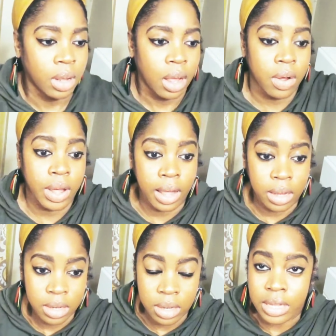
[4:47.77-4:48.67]
Okay,
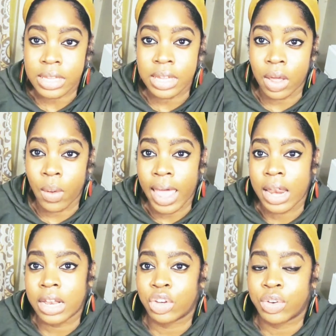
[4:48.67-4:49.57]
let's go
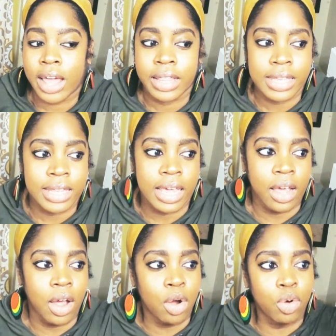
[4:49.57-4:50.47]
ahead and try this thing
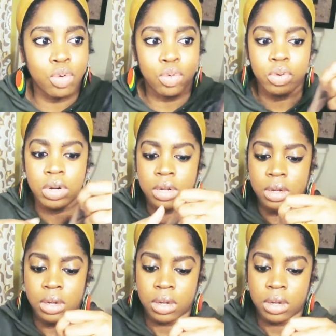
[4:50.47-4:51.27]
on.